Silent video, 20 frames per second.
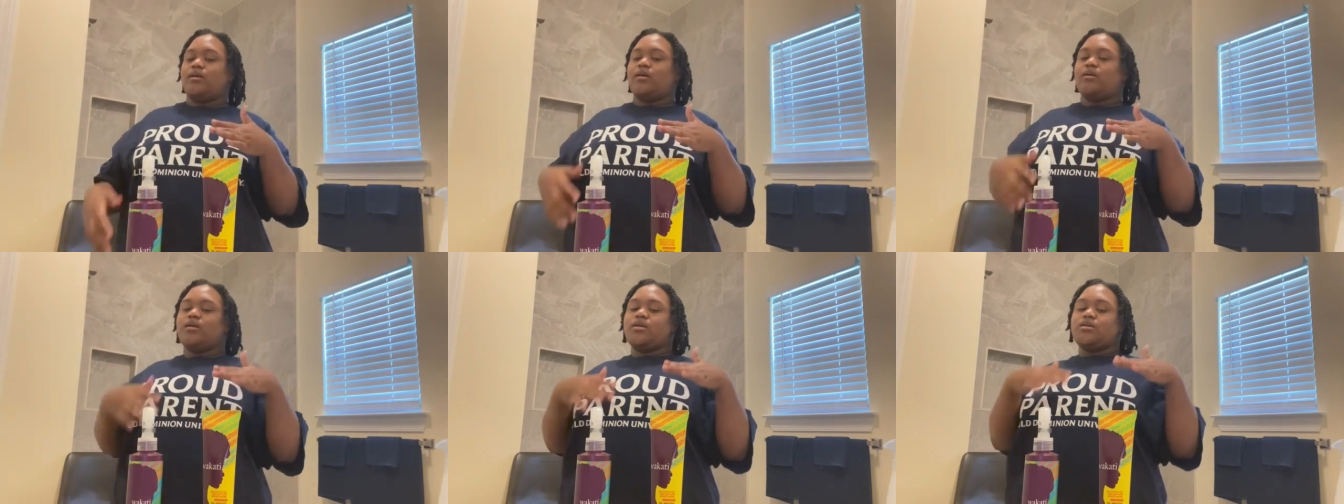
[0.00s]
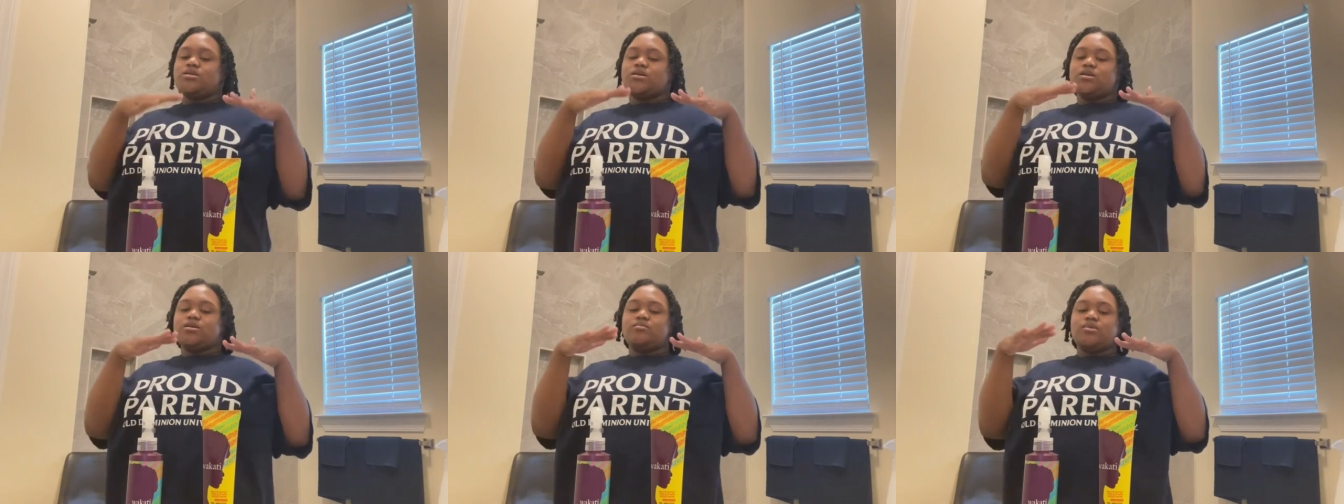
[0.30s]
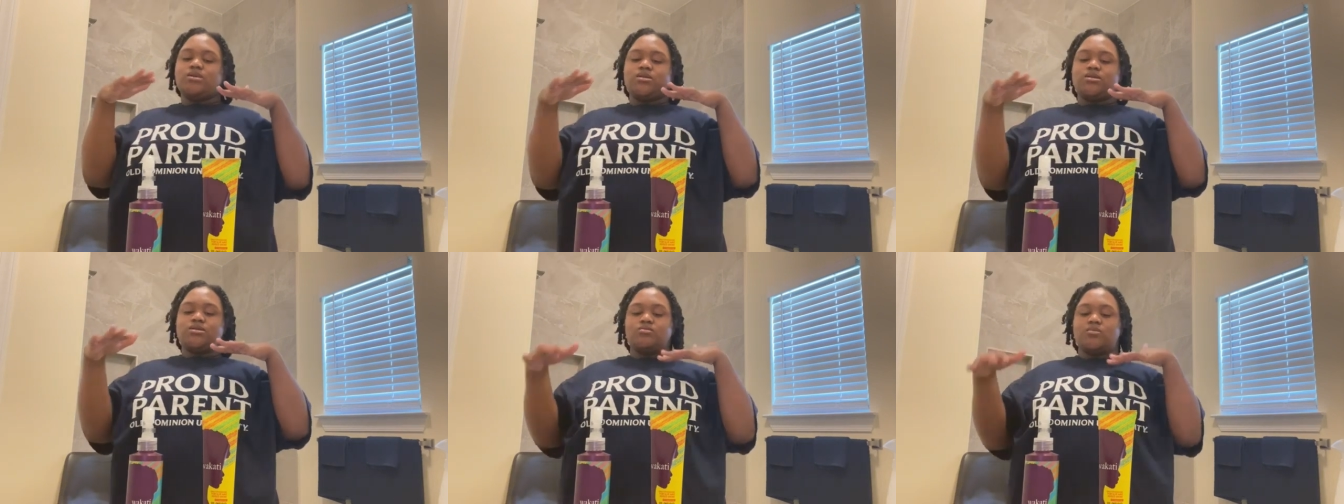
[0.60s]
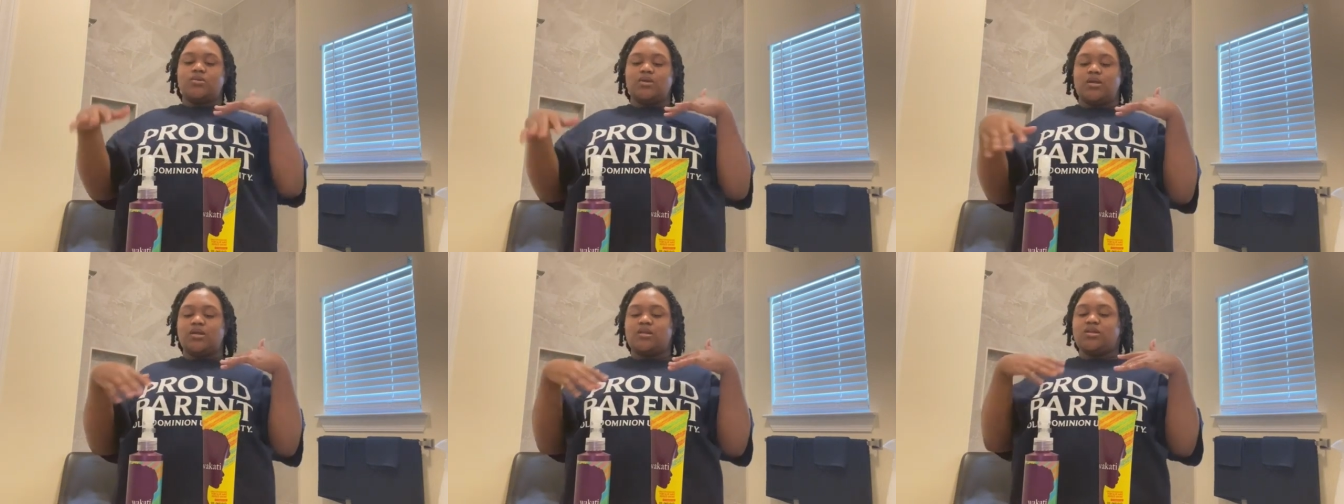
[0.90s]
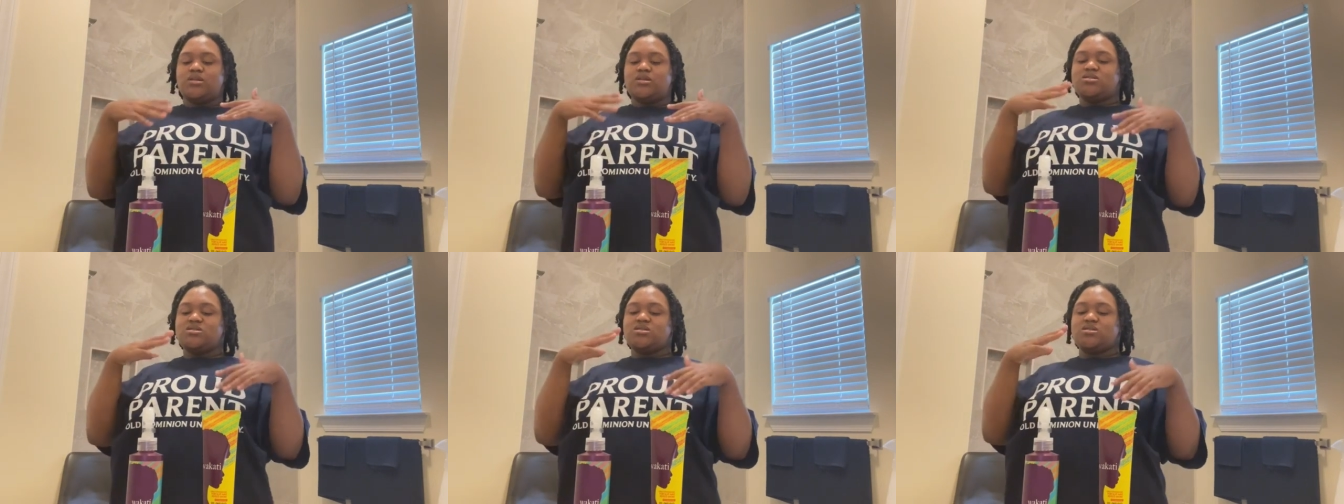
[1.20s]
It's in between.
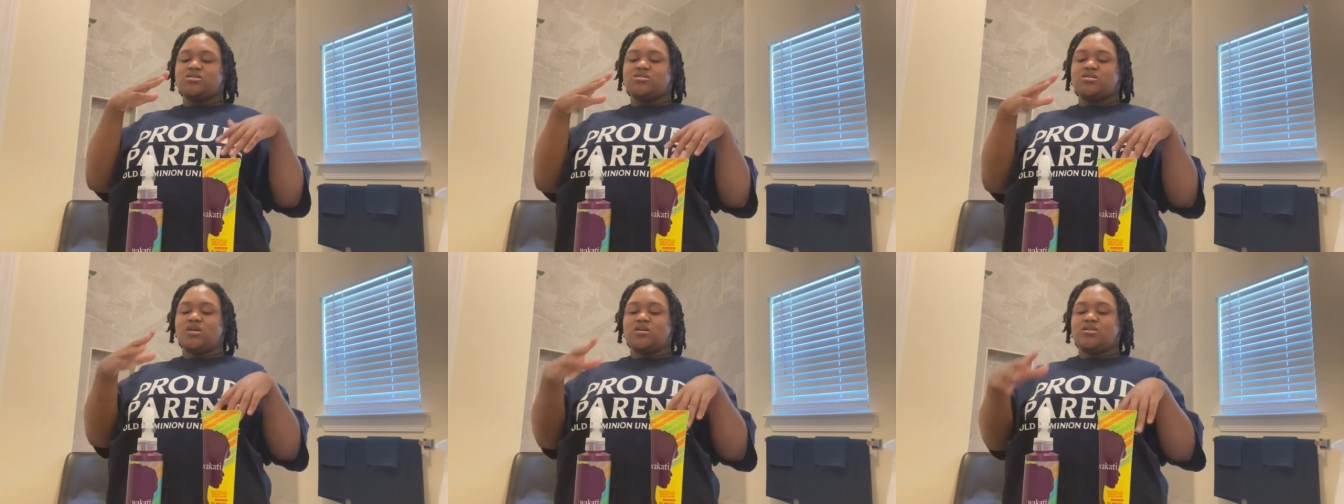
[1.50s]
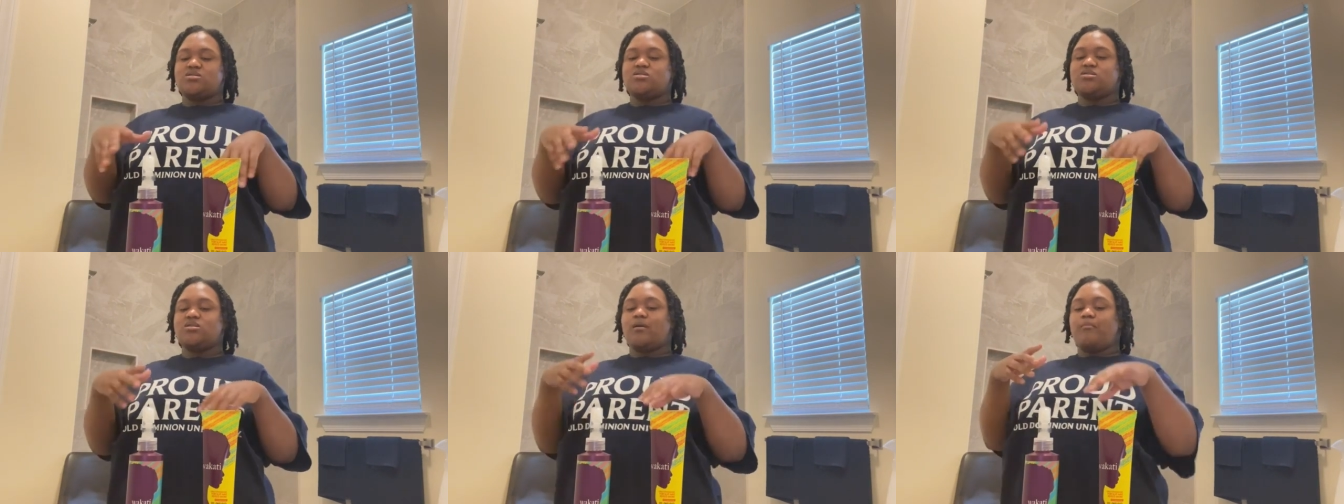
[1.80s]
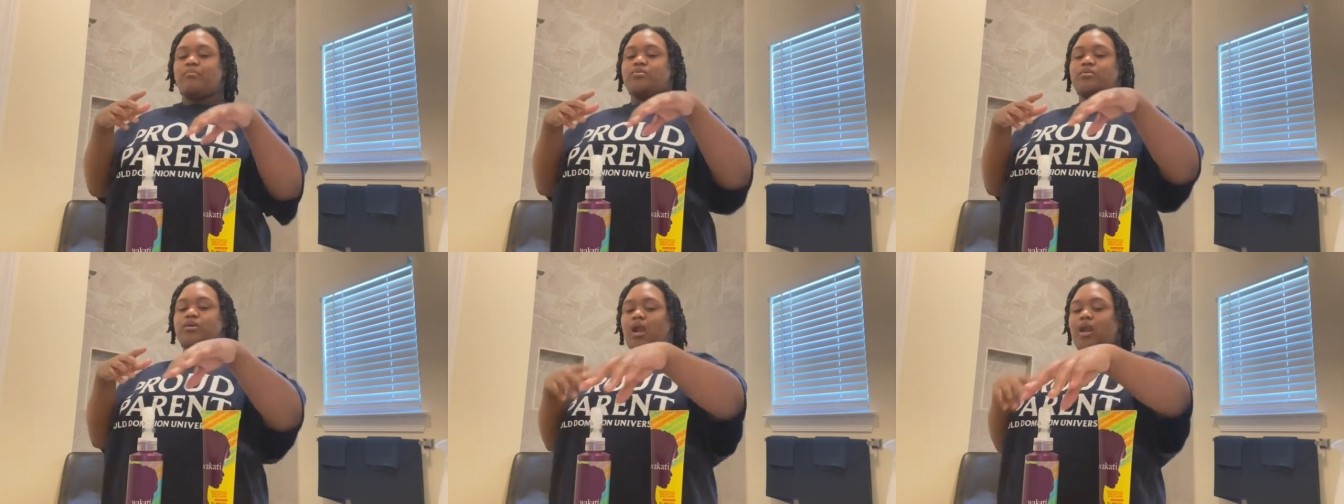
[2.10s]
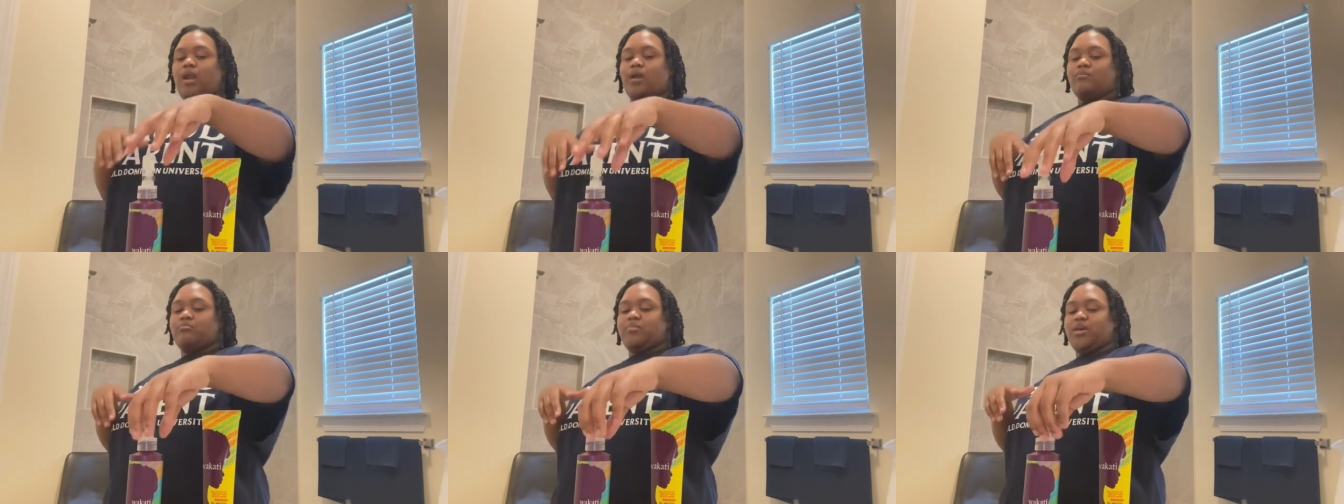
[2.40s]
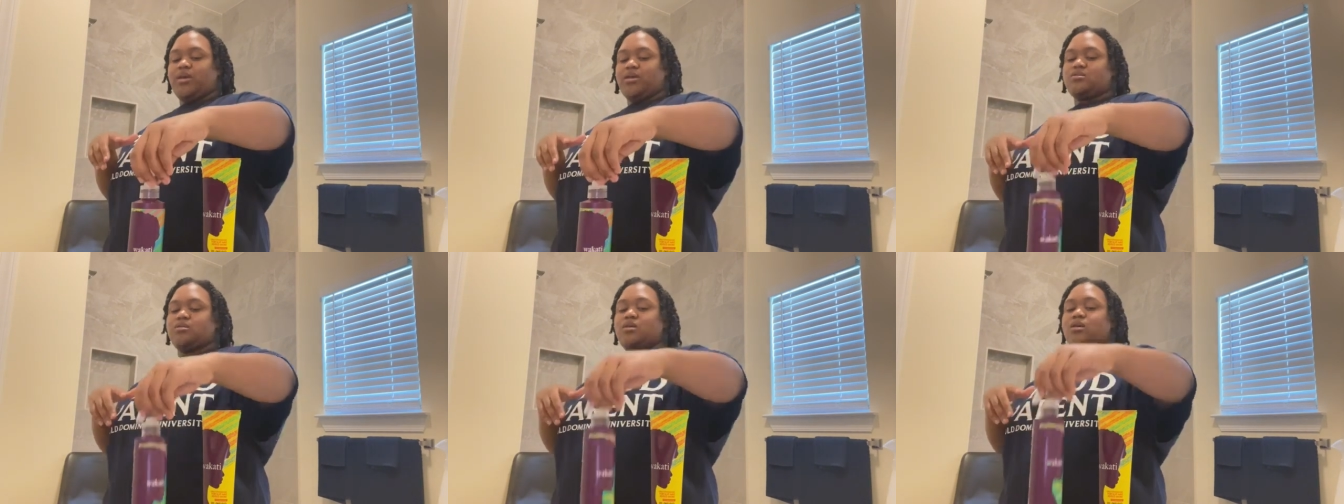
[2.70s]
This just that's the product base.